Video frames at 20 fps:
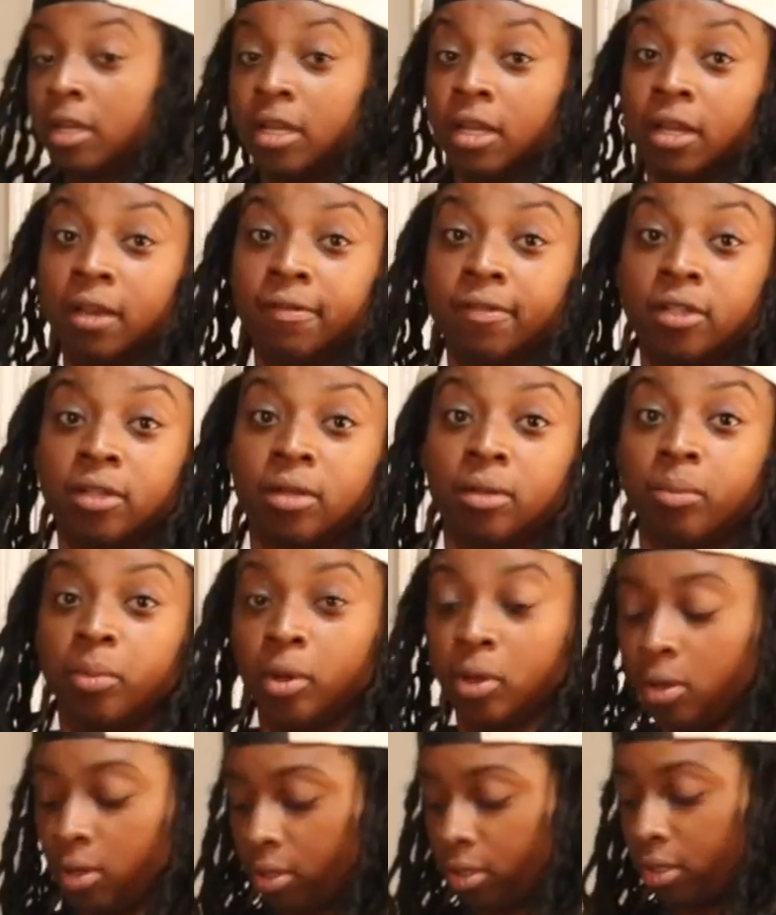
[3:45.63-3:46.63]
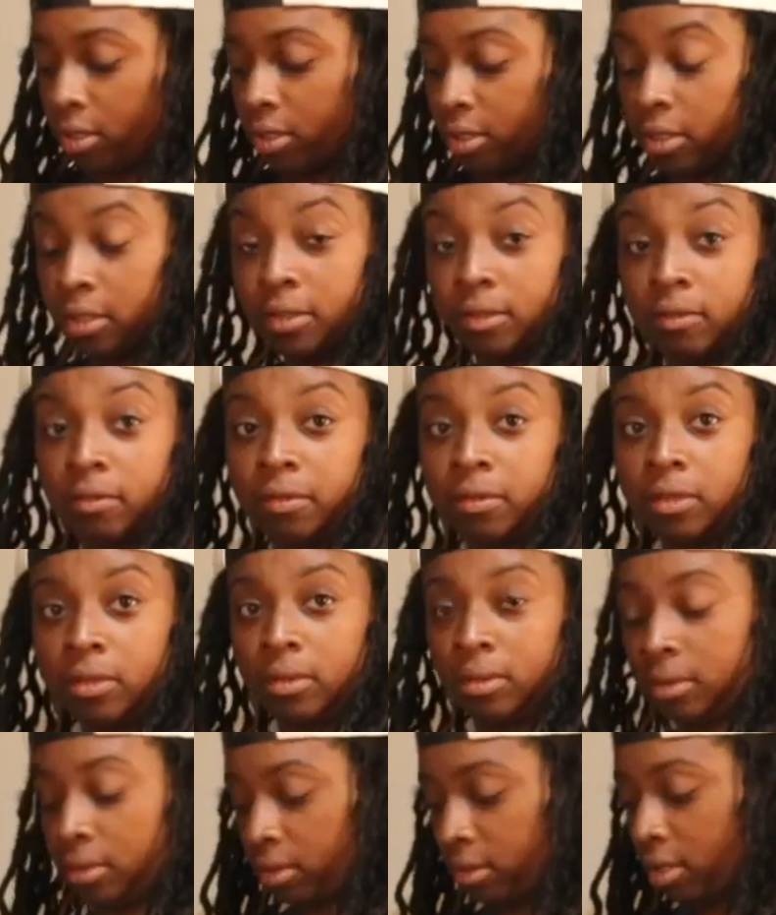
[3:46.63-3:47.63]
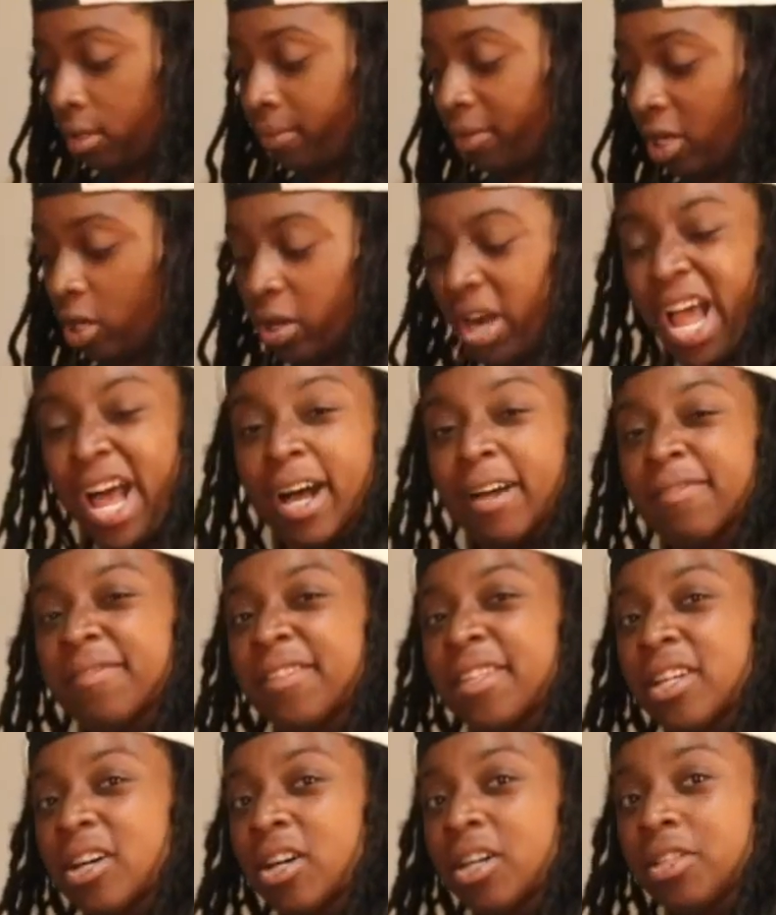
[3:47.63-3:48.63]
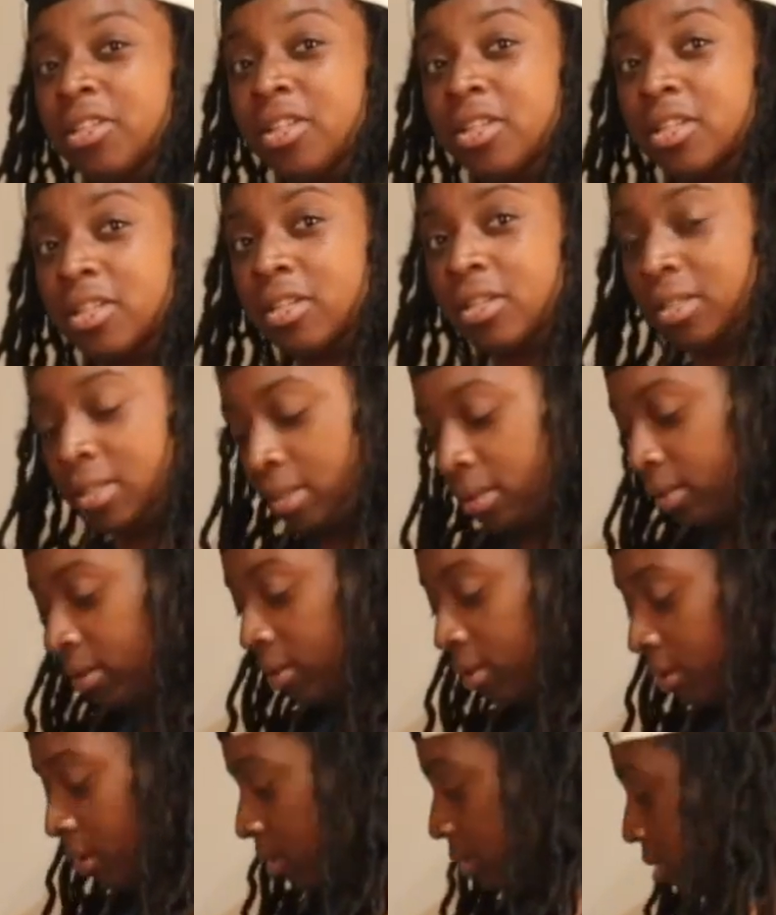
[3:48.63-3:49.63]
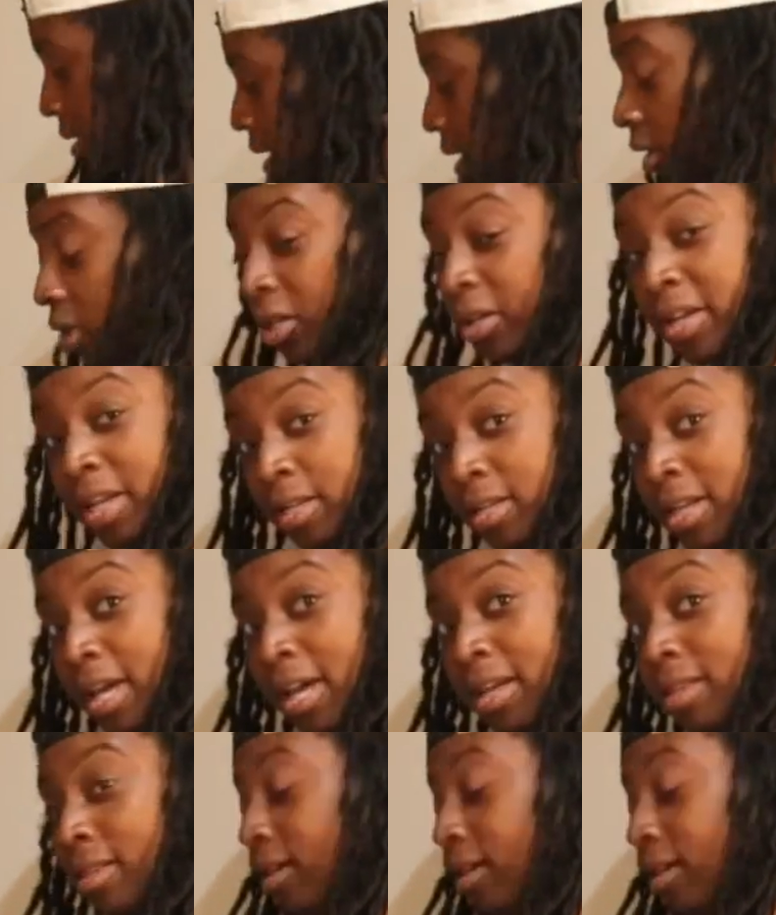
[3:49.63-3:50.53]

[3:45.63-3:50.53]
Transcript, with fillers: I have a bowl of about half an onion. I'll go ahead and add